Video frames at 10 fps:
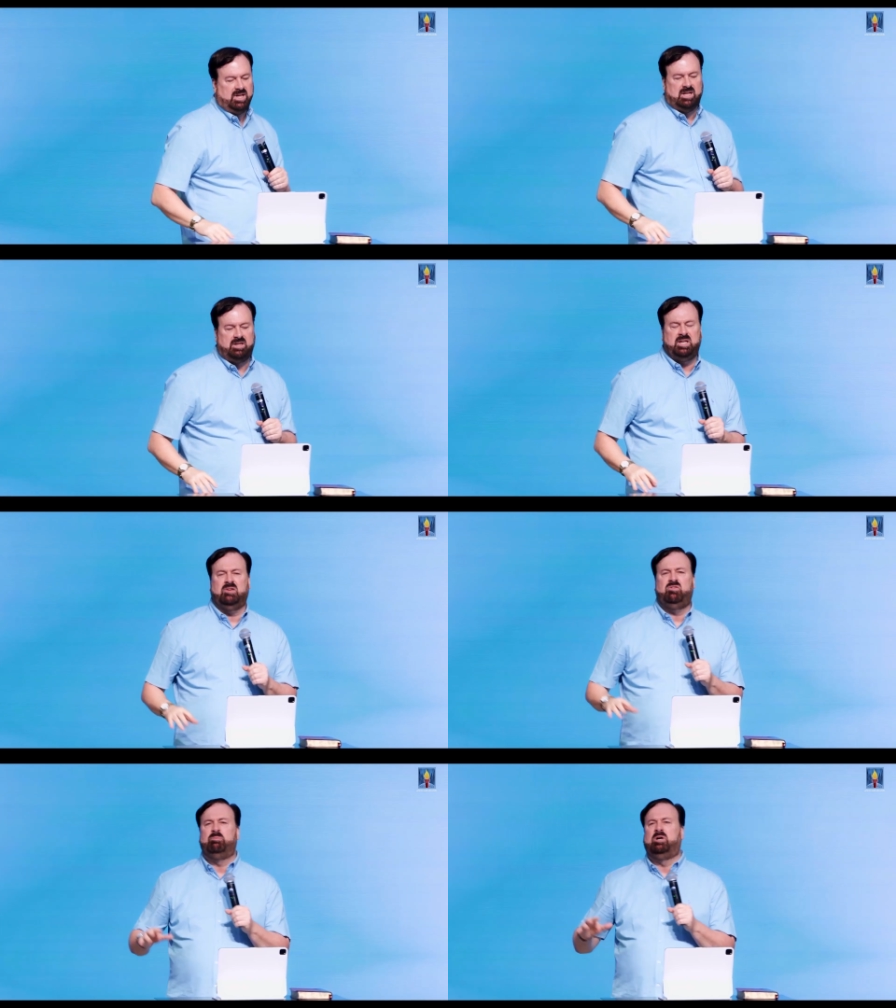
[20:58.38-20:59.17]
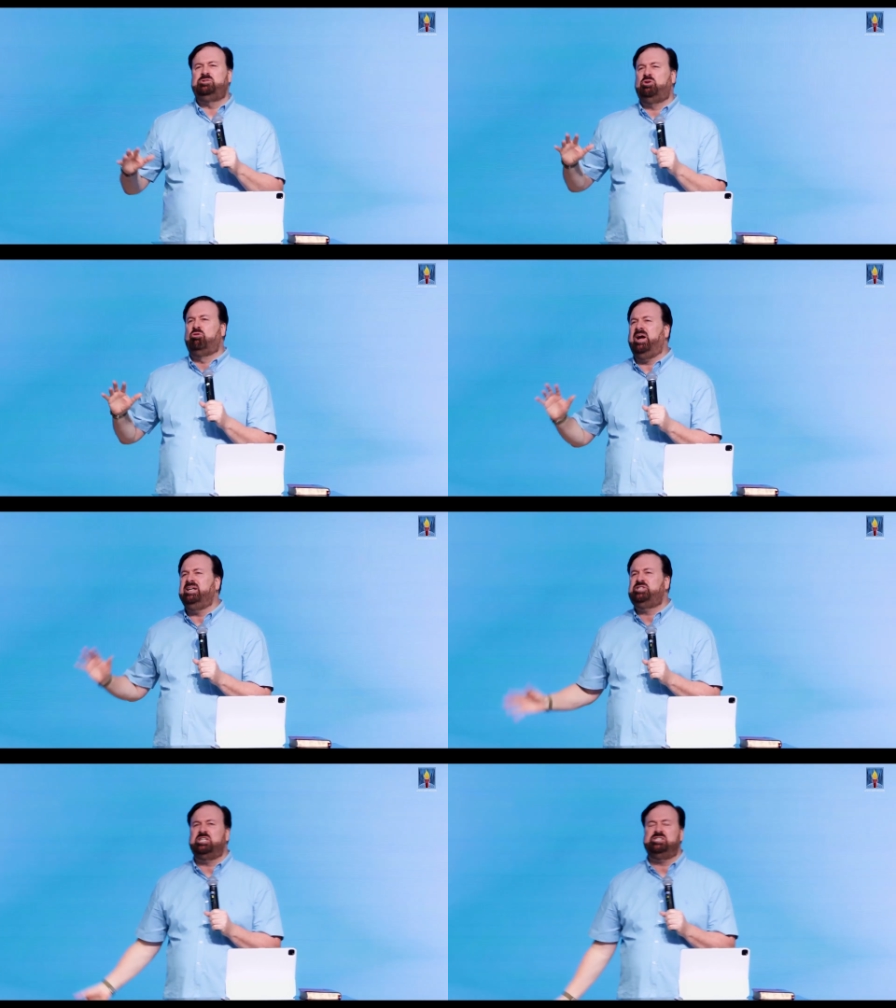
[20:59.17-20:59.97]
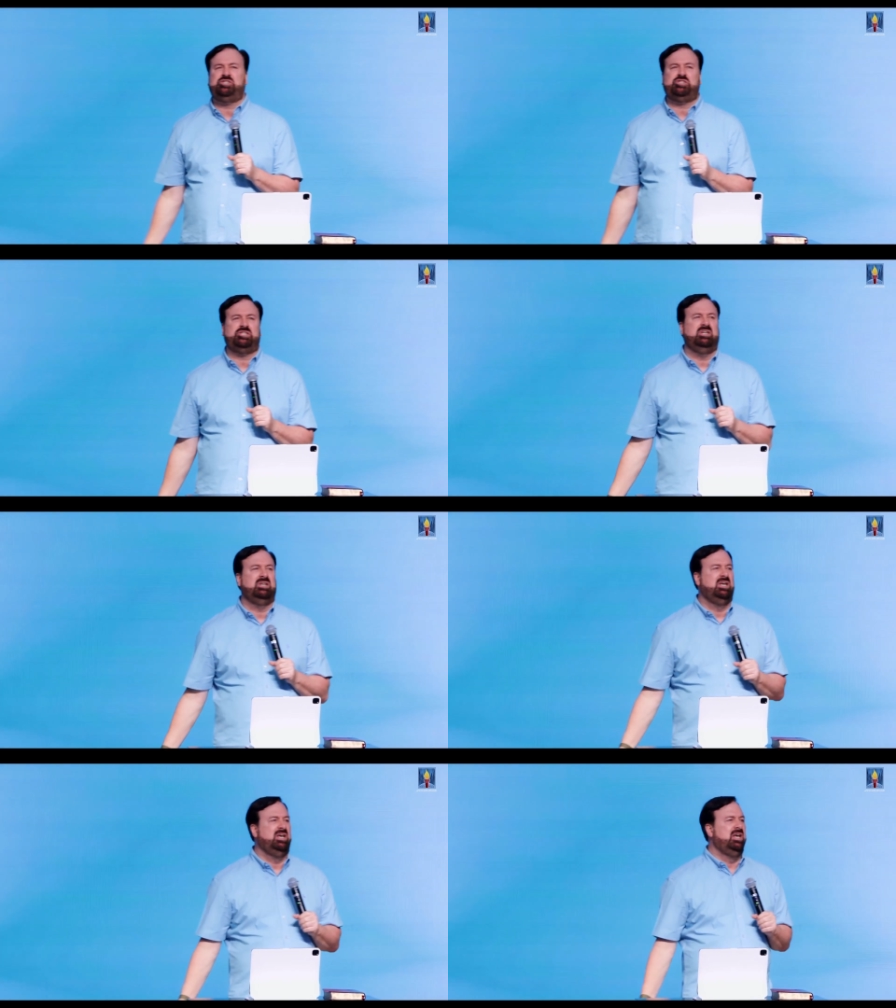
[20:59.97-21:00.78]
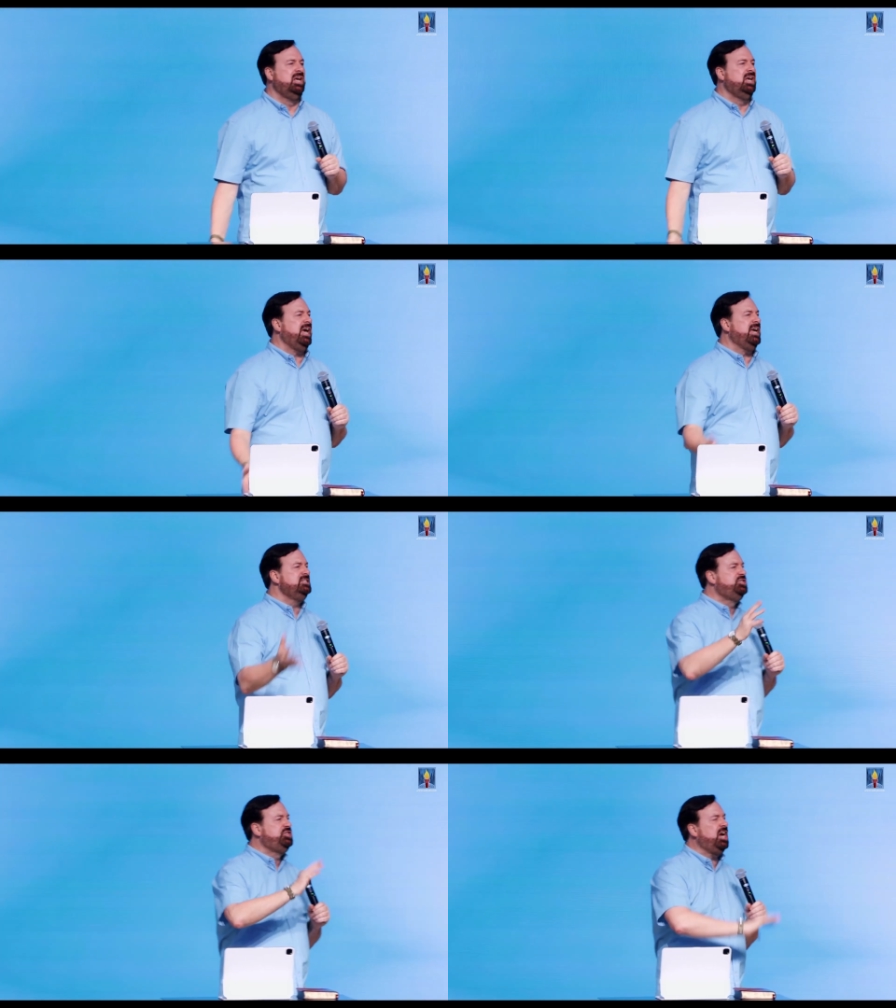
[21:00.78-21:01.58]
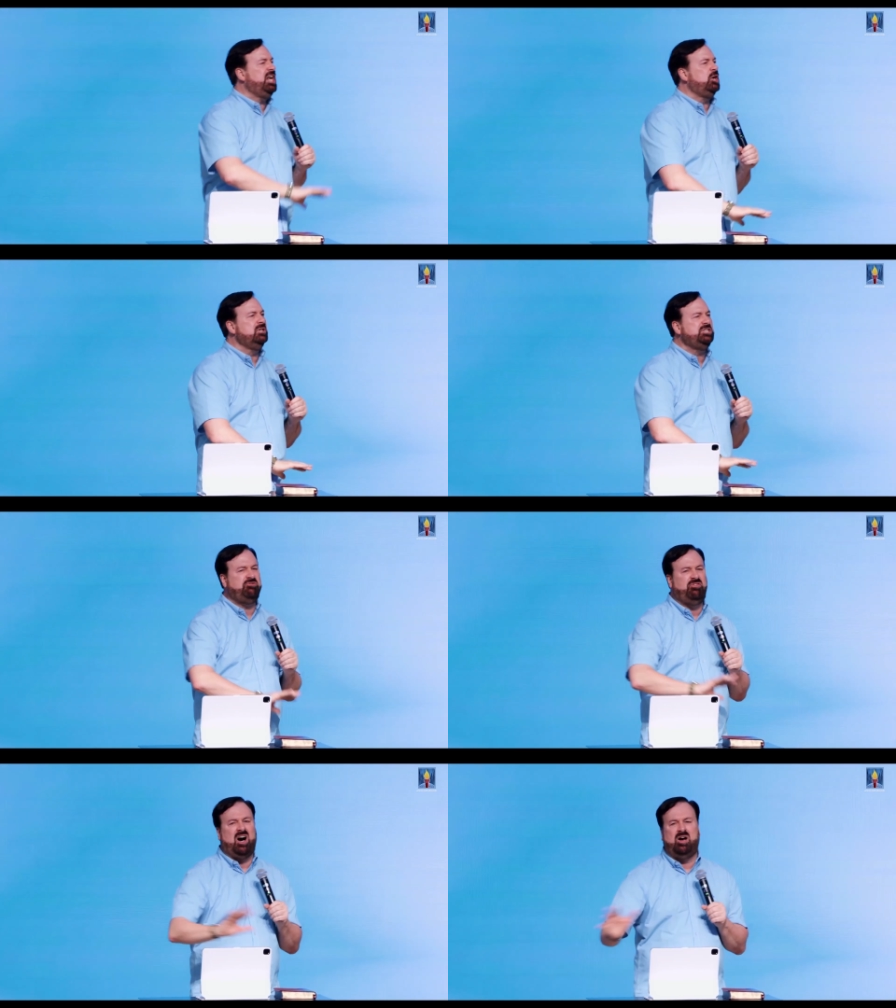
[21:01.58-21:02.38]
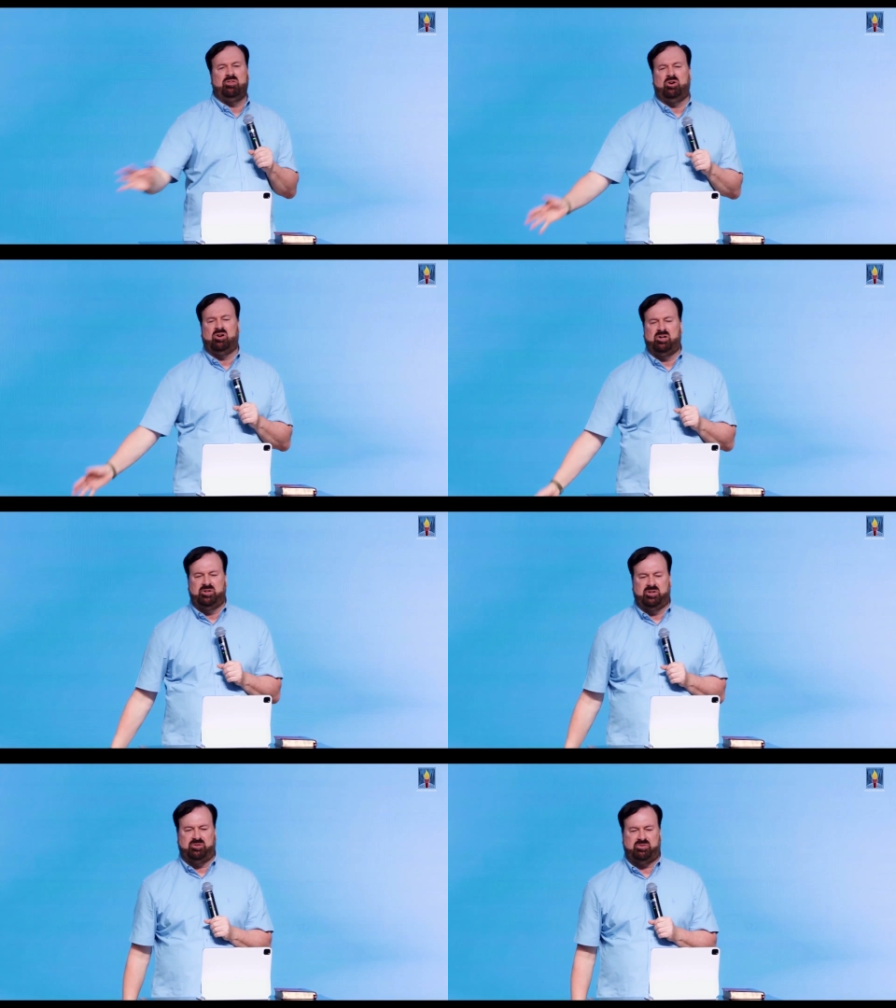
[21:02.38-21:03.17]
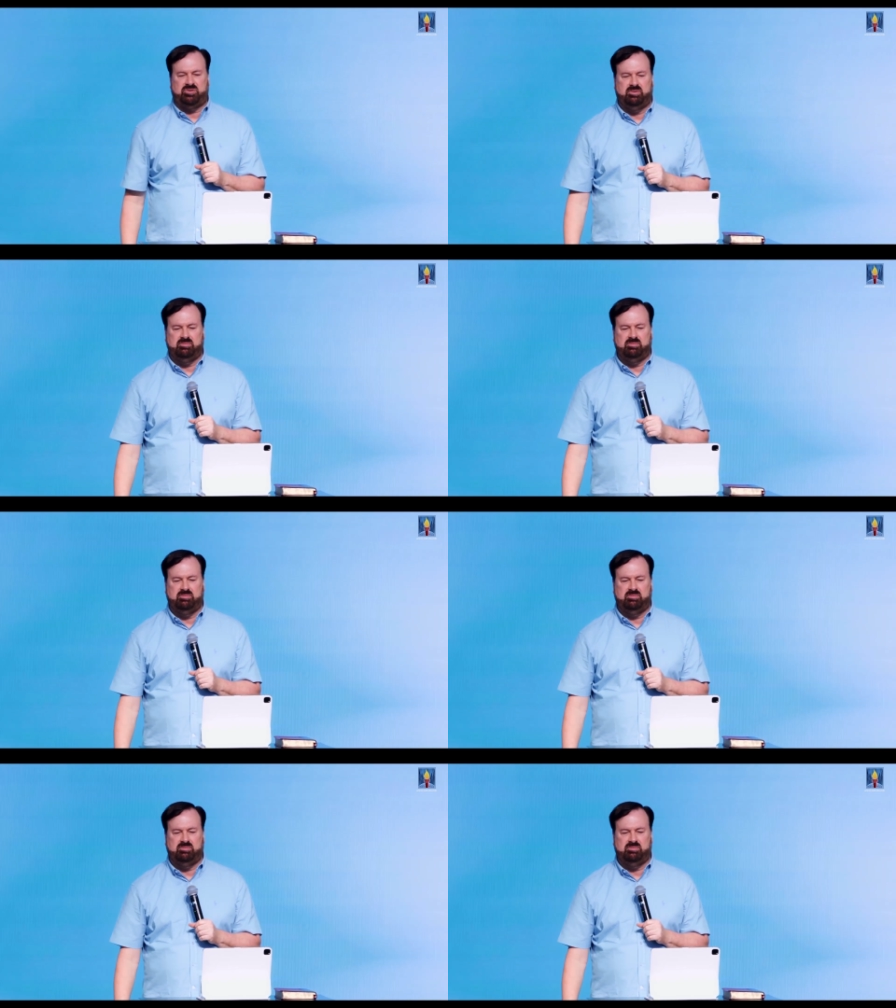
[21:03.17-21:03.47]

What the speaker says: Think of the most gracious and generous Father on earth.